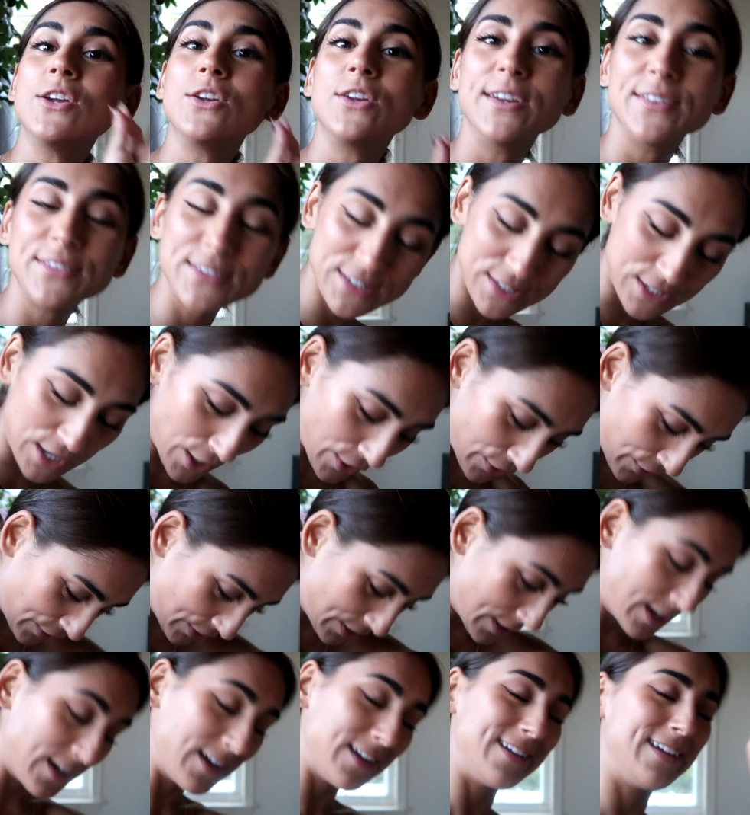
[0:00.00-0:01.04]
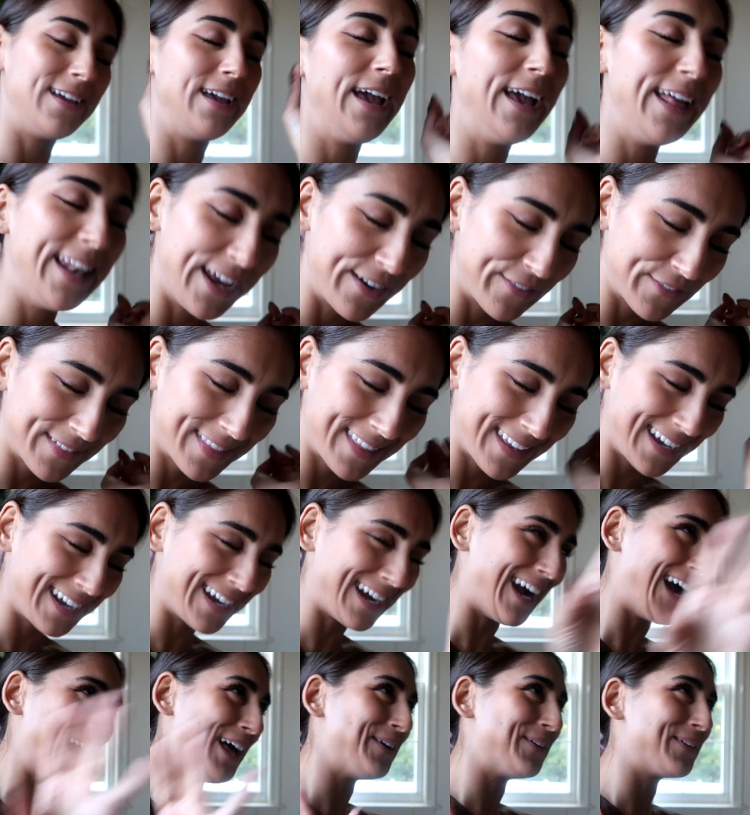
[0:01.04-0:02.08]
Get this color and everything.
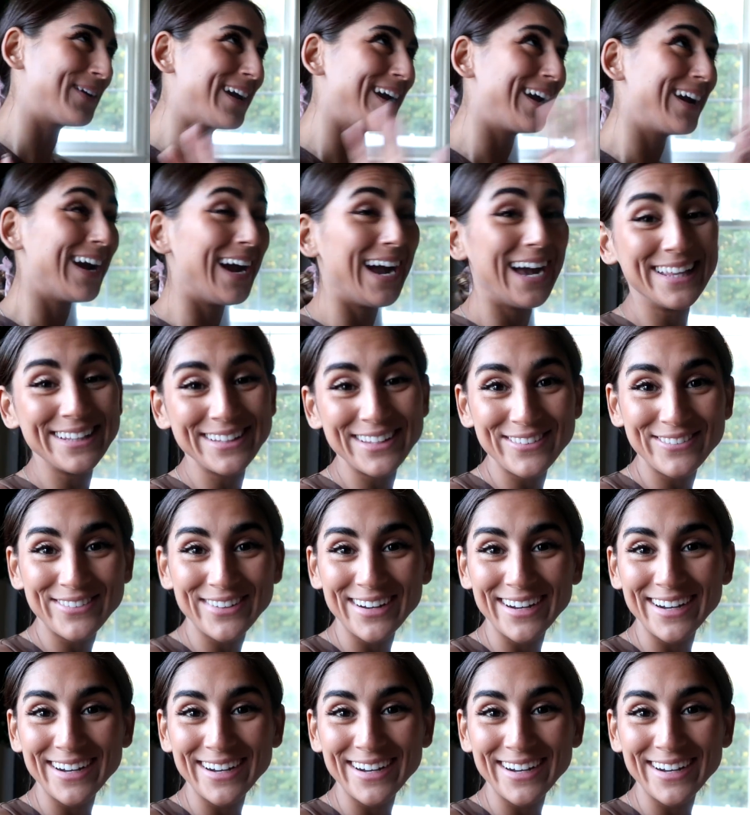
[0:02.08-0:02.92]
I don't care. I love